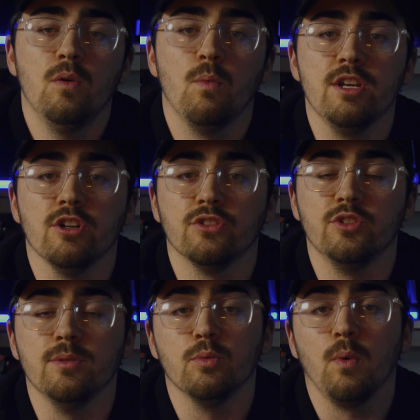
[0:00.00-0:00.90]
When you're
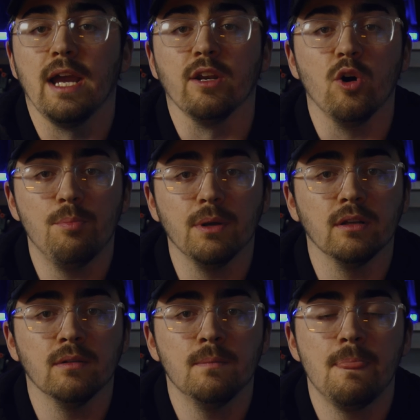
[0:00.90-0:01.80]
zoomed wide
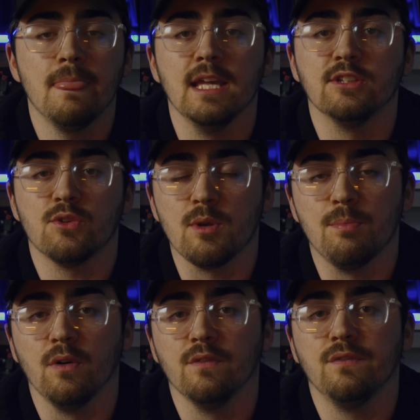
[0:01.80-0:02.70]
open, it's
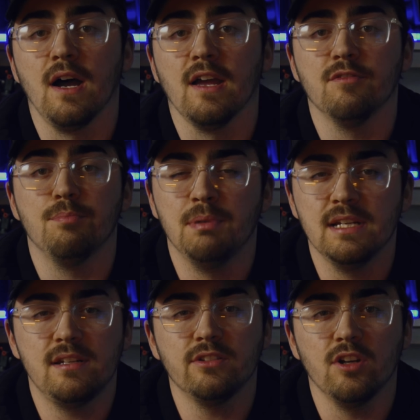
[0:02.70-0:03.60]
3.5, but
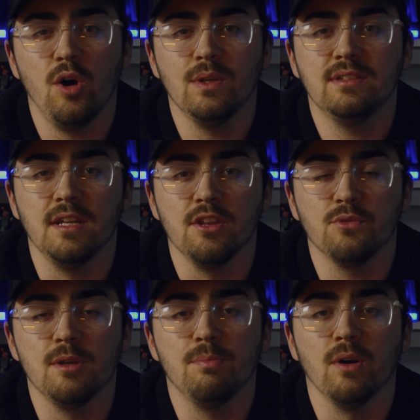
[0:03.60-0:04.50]
it doesn't always stay
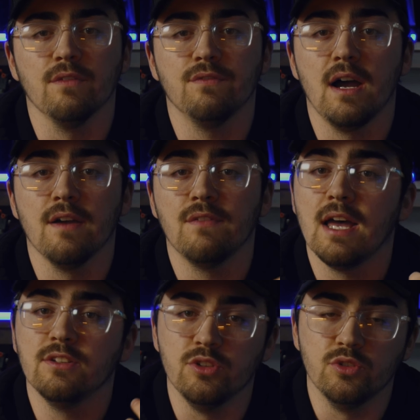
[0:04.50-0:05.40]
3.5.
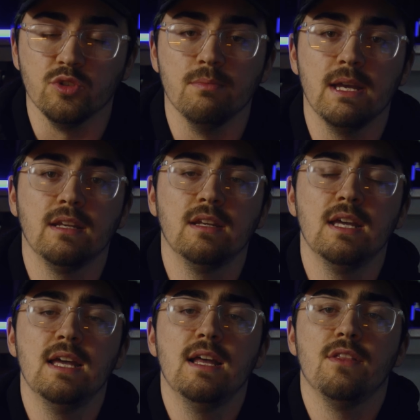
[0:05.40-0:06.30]
As you zoom in,
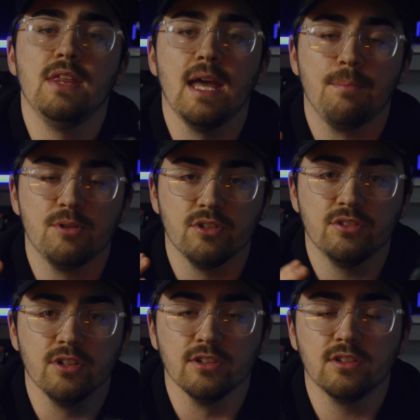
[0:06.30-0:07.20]
the aperture
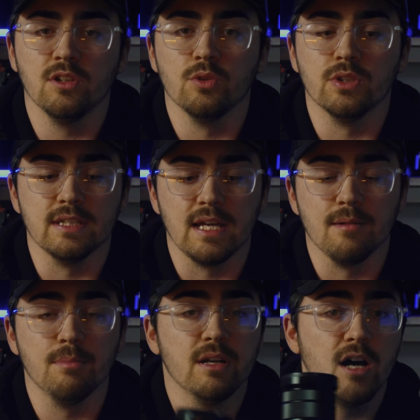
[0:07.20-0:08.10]
starts closing
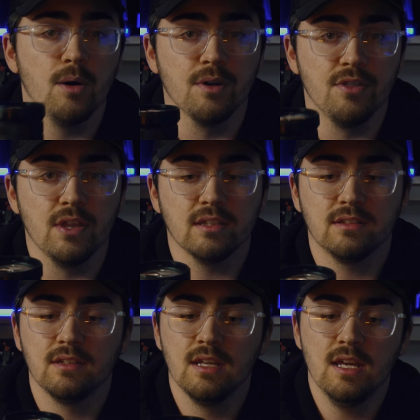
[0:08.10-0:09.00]
down, but not with
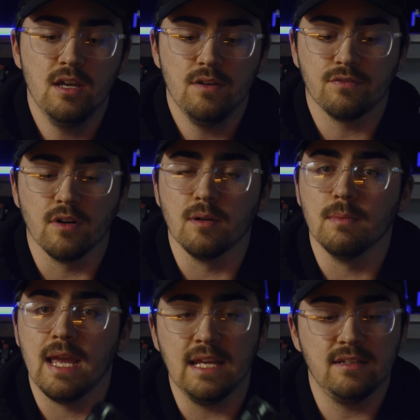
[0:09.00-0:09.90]
this.
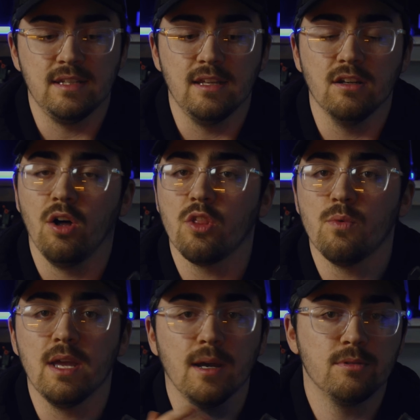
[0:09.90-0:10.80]
From 18 all the
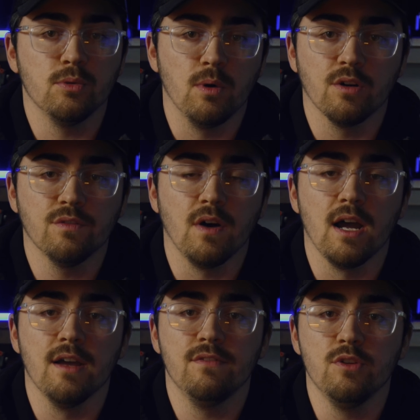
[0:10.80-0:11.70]
way up to
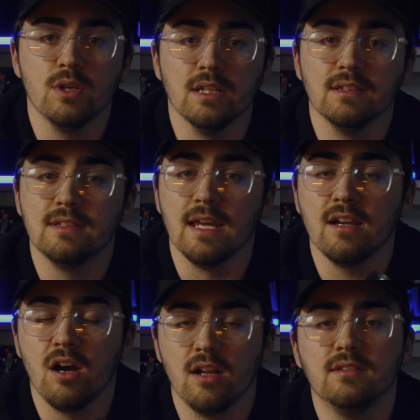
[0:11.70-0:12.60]
105, you can stay
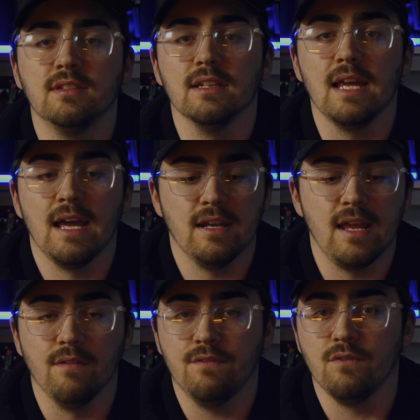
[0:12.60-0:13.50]
constant at
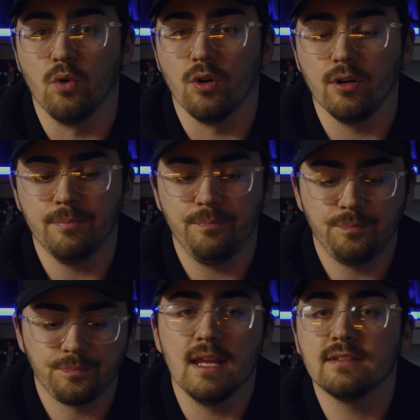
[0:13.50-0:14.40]
F4.
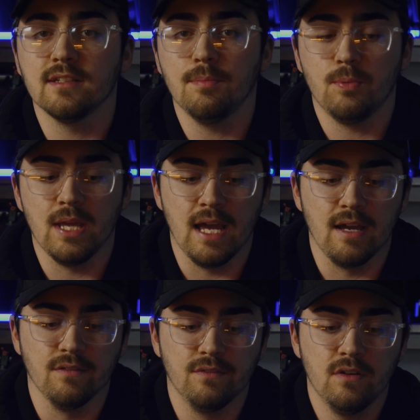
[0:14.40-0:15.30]
Next up, we
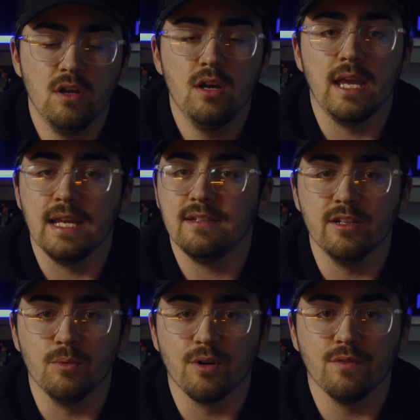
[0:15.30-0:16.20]
have
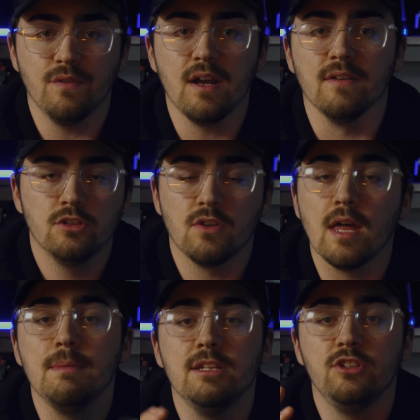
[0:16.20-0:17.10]
18 to 105. So
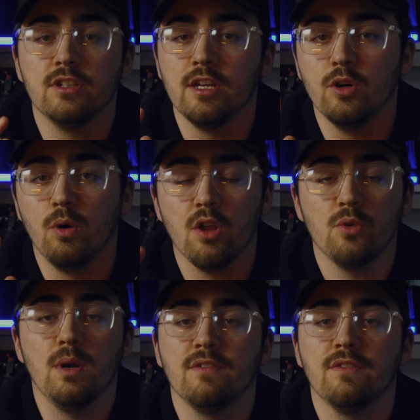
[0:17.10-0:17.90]
that means you can go all the way